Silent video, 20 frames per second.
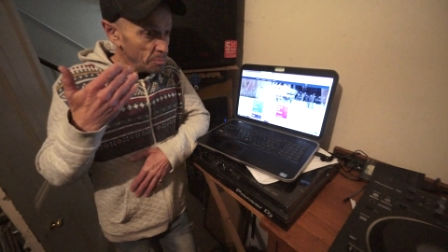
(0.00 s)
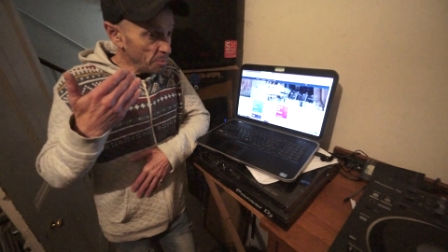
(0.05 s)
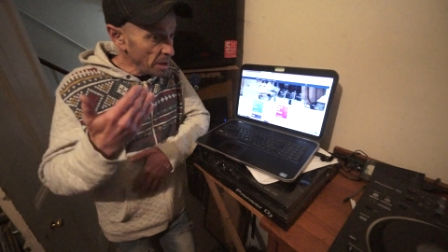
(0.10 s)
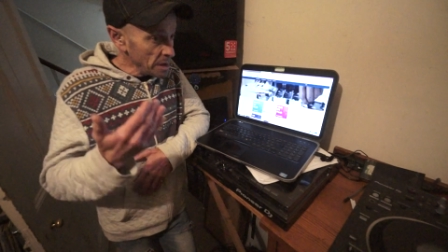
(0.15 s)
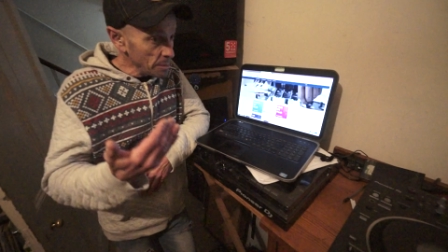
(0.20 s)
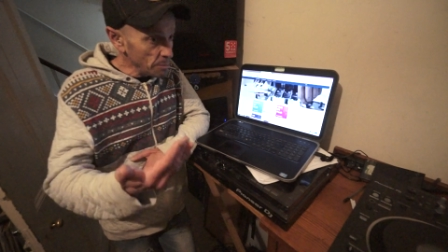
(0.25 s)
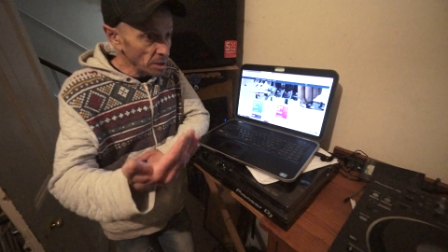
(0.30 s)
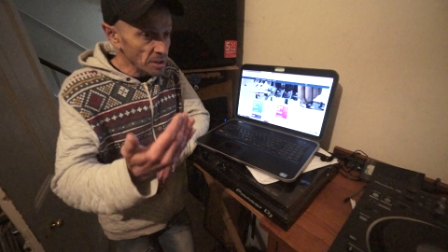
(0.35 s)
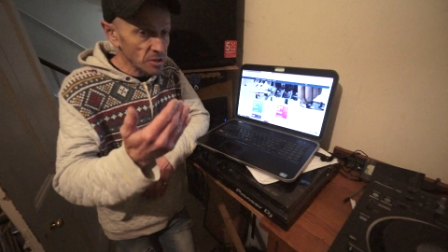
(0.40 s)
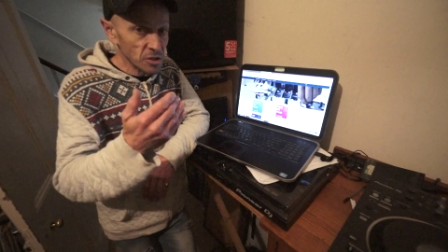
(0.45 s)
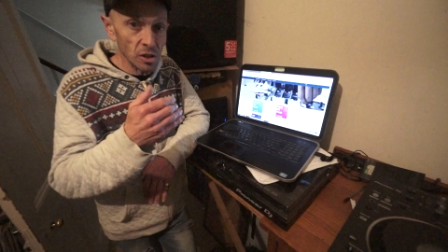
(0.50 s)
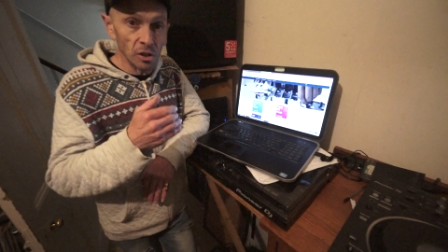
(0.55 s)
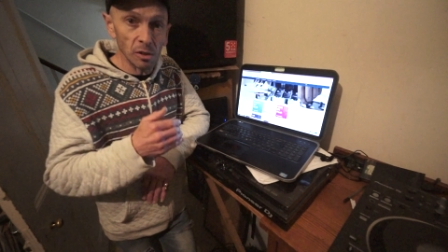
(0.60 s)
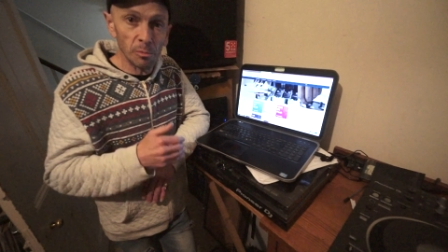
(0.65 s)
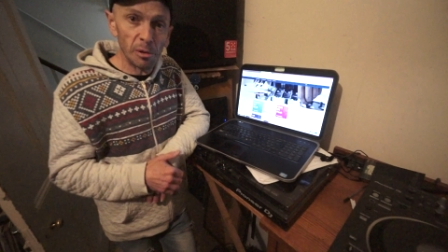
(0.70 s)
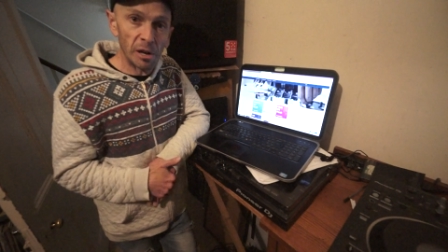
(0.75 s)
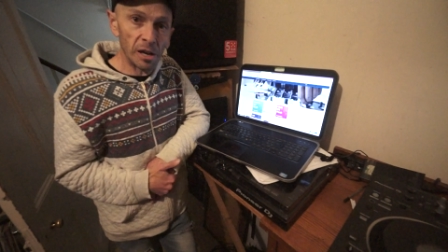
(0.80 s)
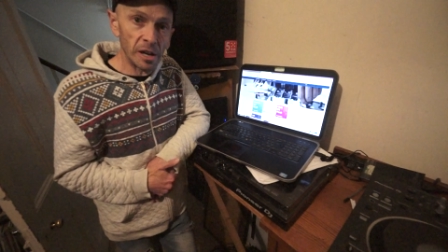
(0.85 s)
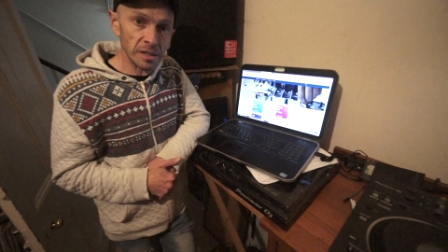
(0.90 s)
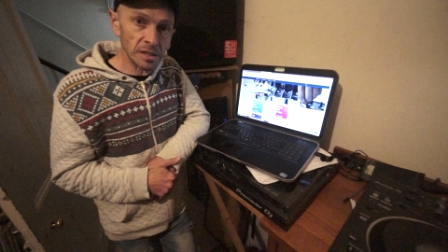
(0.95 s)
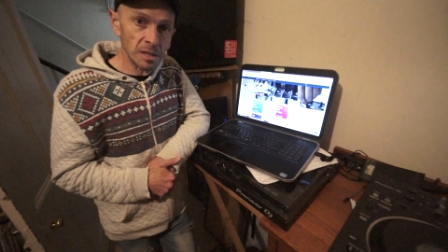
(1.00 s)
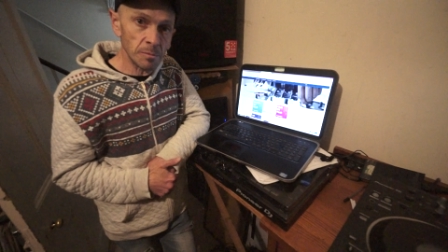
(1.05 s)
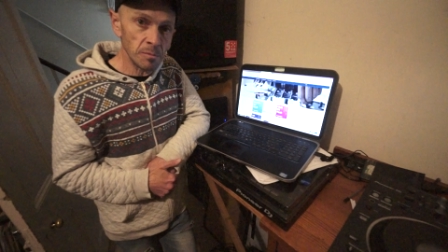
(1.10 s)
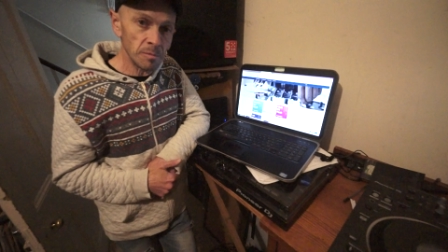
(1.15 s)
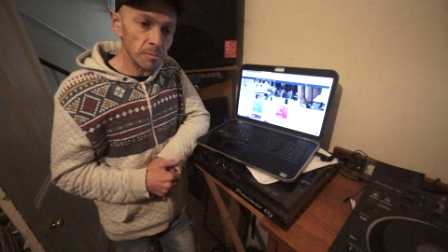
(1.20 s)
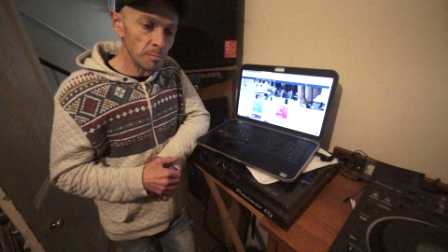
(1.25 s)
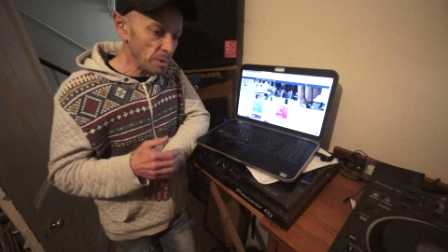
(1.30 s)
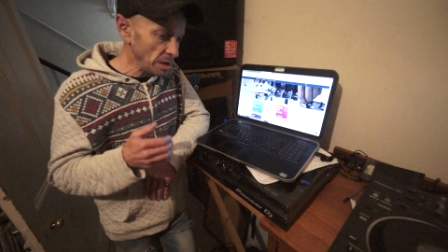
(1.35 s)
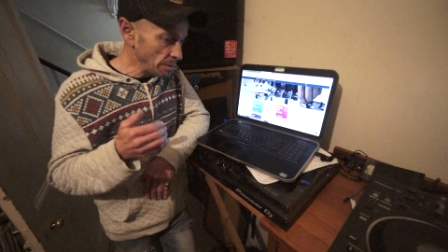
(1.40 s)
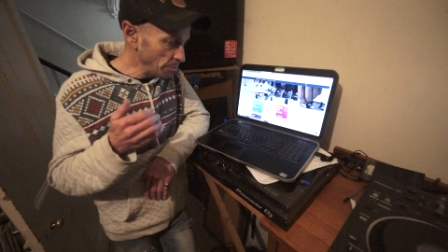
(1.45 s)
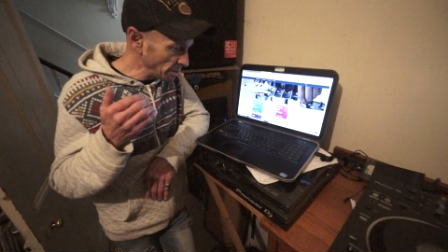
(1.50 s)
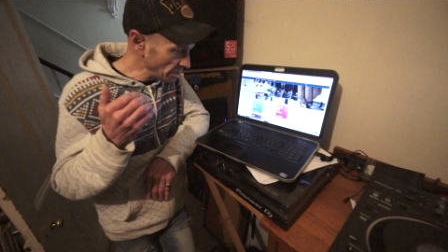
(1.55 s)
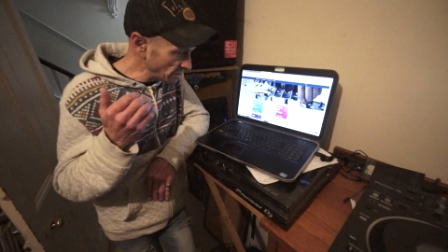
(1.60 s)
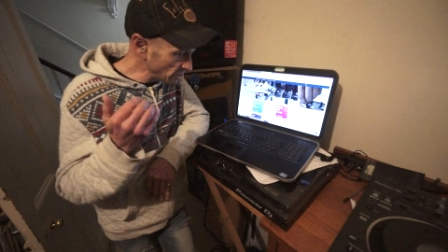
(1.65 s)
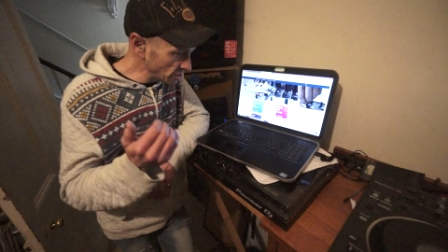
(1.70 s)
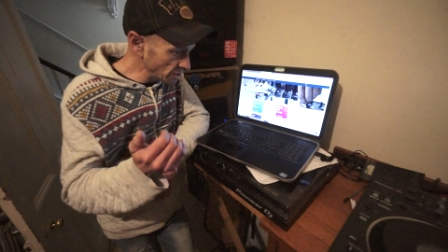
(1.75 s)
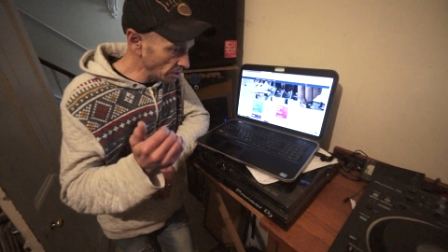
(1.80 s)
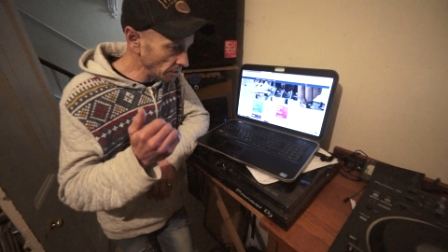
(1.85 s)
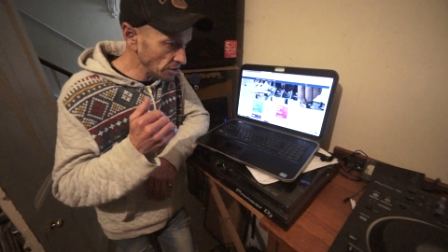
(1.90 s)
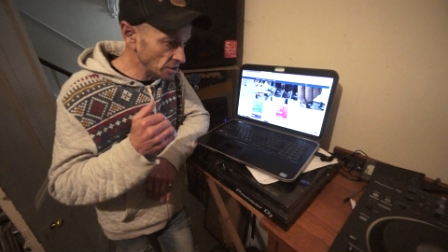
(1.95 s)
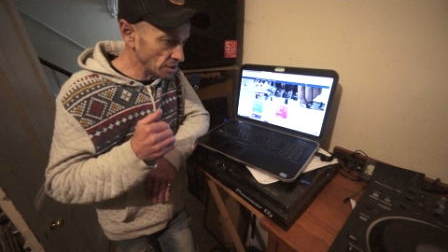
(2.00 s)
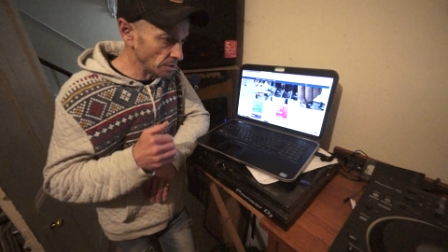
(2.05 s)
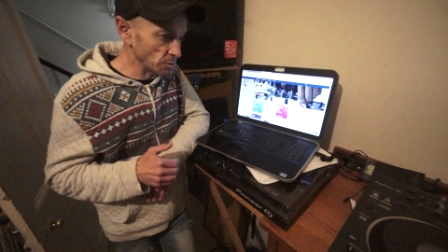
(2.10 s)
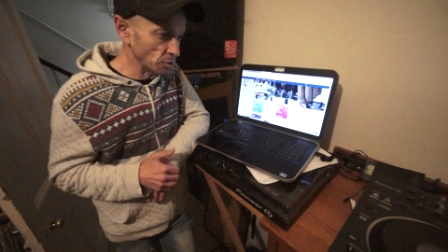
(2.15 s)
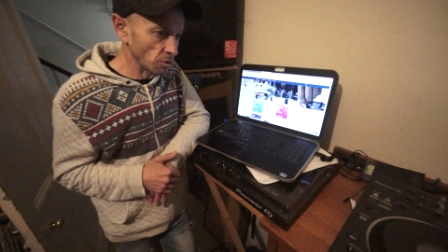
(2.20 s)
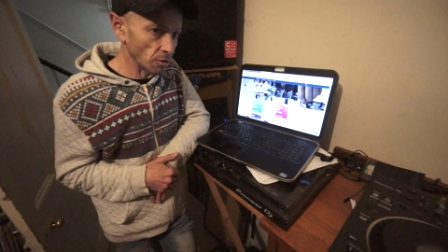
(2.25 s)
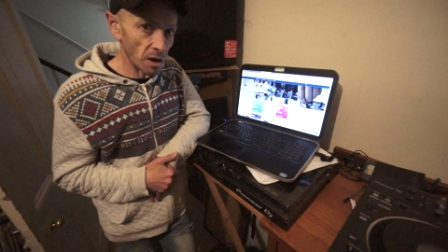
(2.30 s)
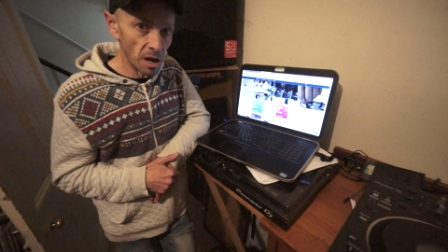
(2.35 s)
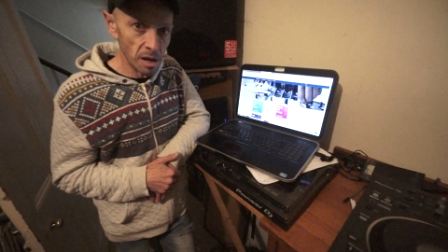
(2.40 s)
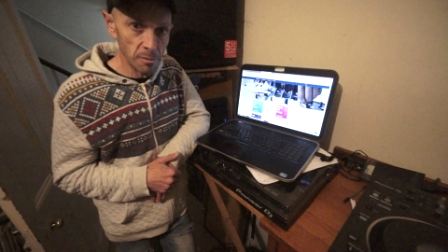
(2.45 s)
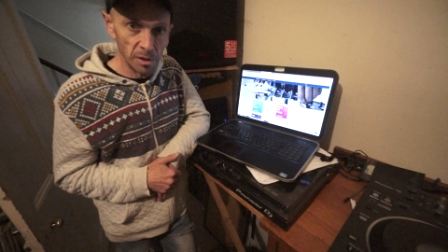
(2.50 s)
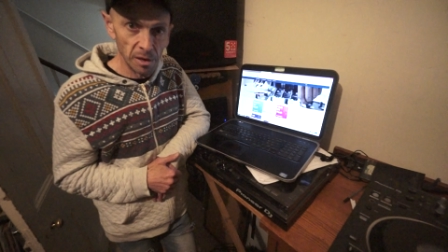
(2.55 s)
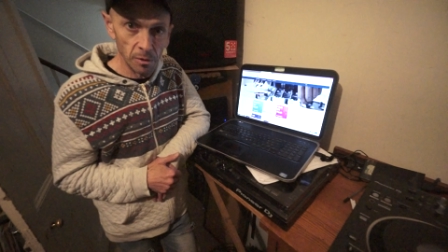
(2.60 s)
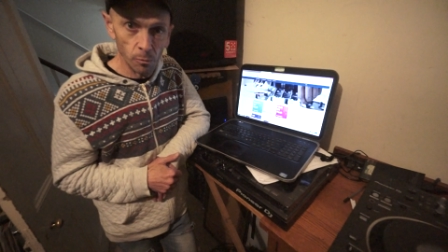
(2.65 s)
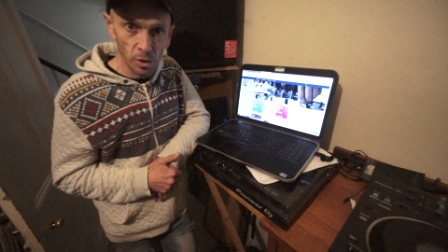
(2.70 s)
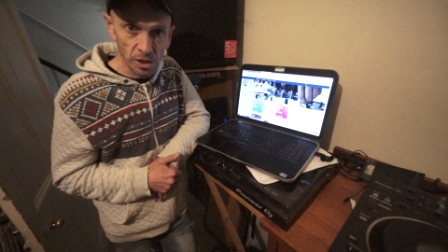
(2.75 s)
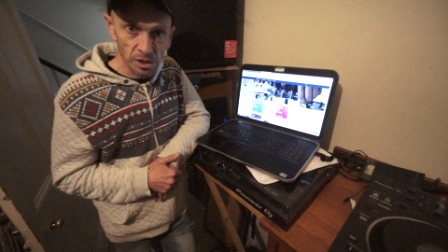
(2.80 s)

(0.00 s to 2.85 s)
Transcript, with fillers: people are still buying them, people are still subscribing,